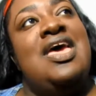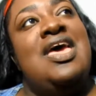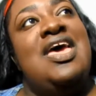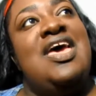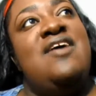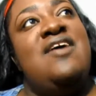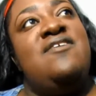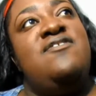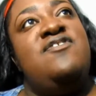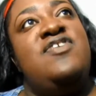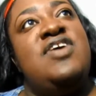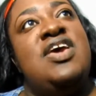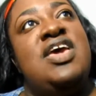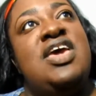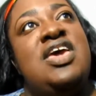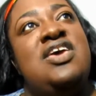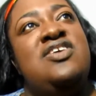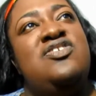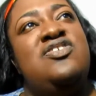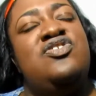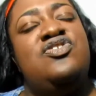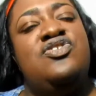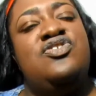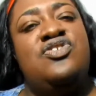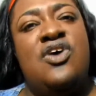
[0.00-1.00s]
If
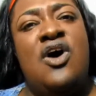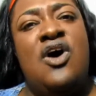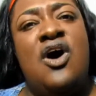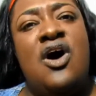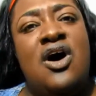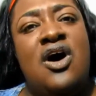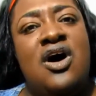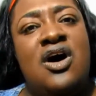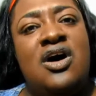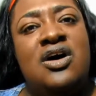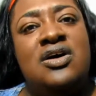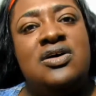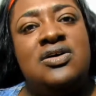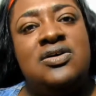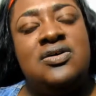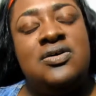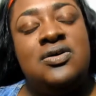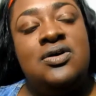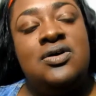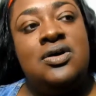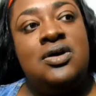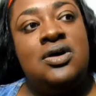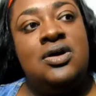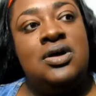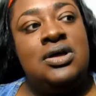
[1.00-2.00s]
he saw
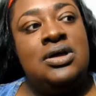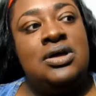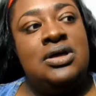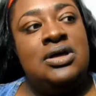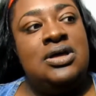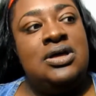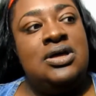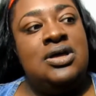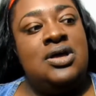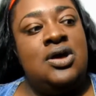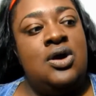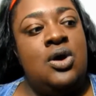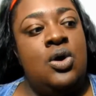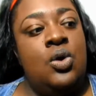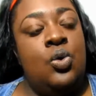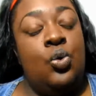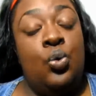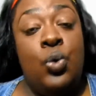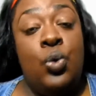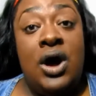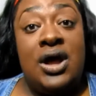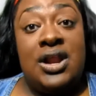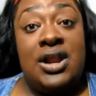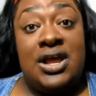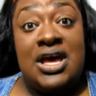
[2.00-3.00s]

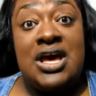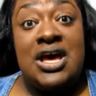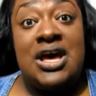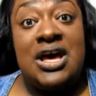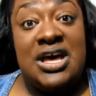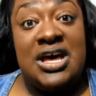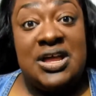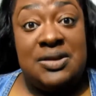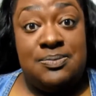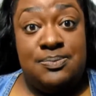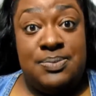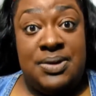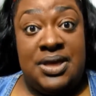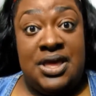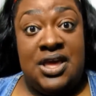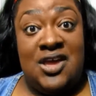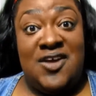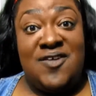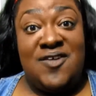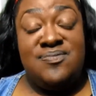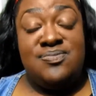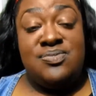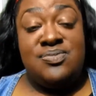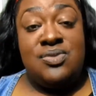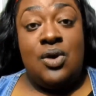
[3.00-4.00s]
what could
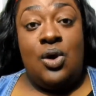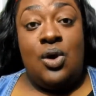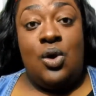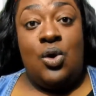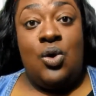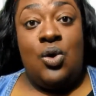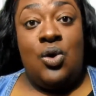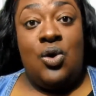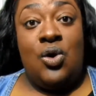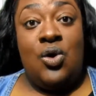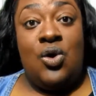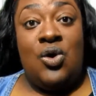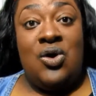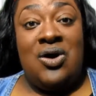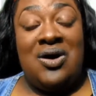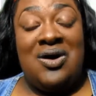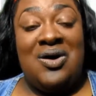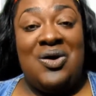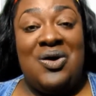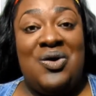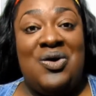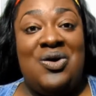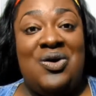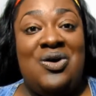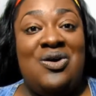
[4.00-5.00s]
be,
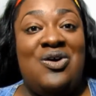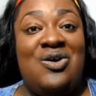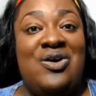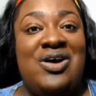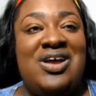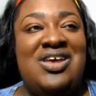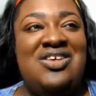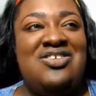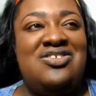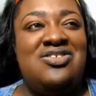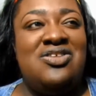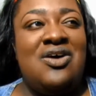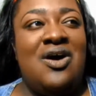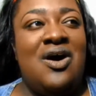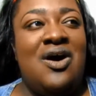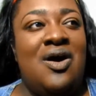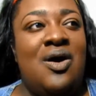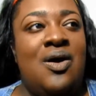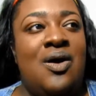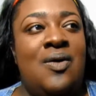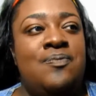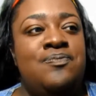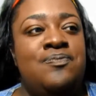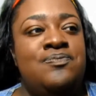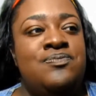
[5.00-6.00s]
or he
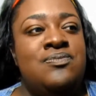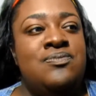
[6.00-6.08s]
saw,